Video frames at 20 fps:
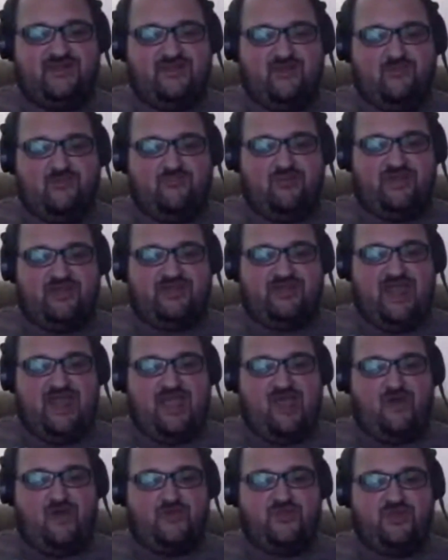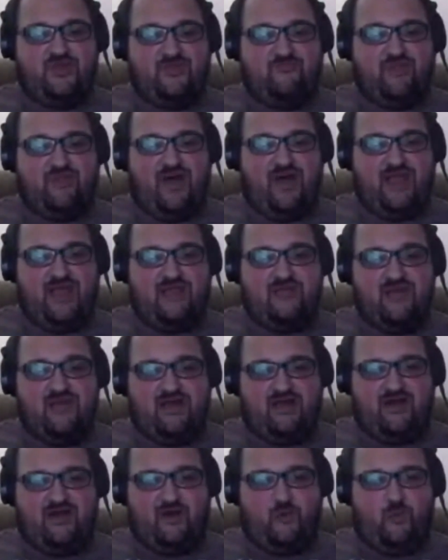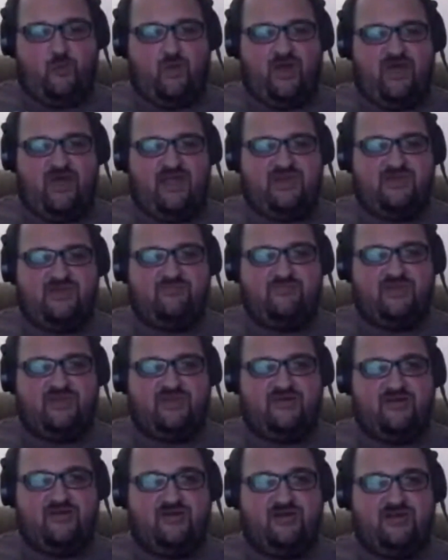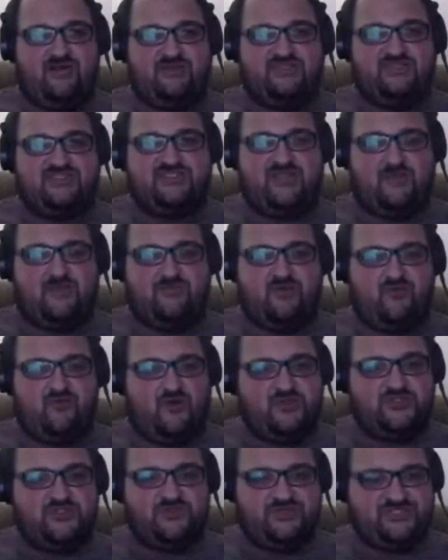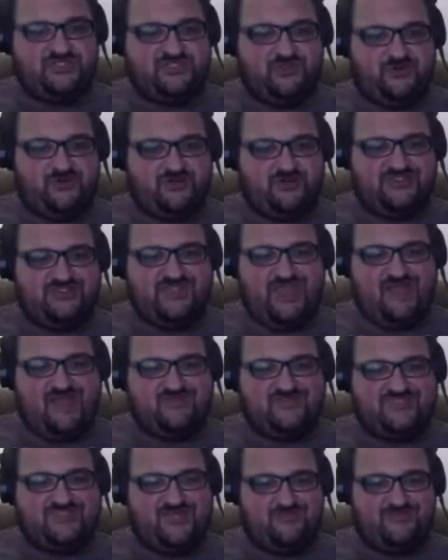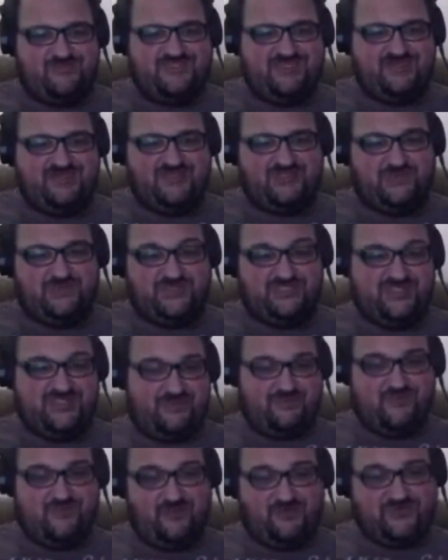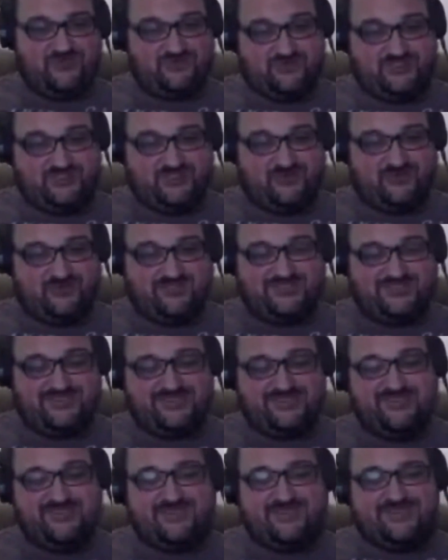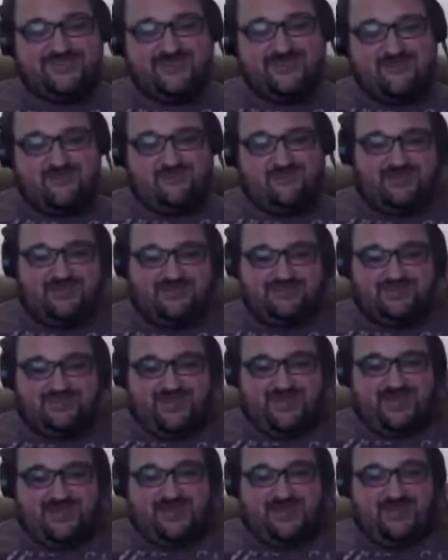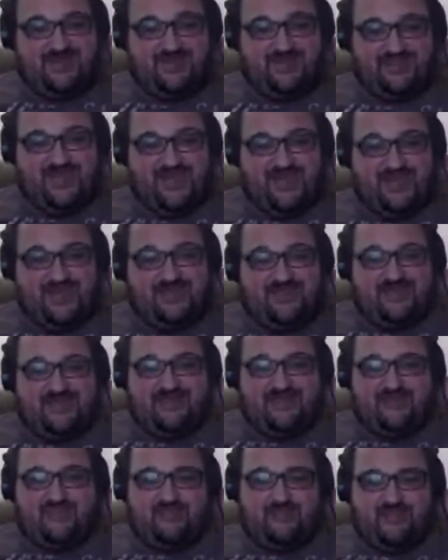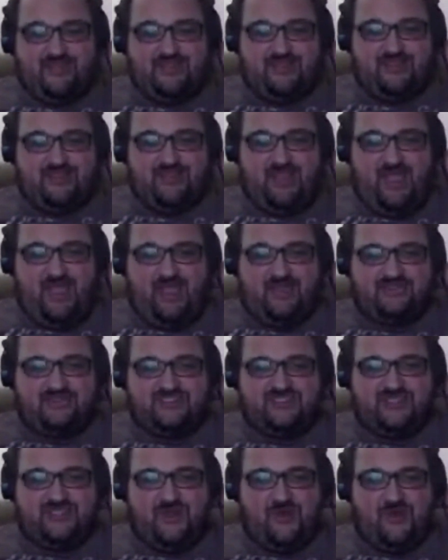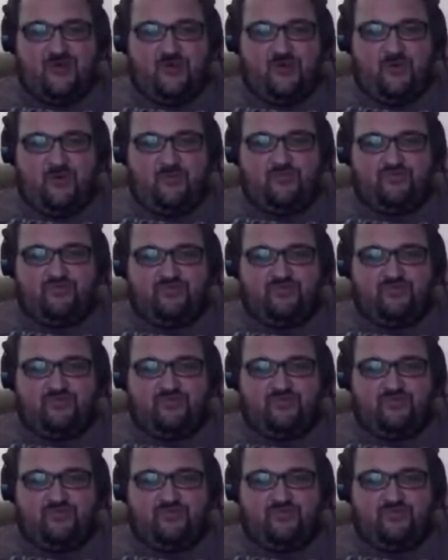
But now you can buy wine and beer in some grocery stores. They have some deals with some grocery stores. But yeah. And so.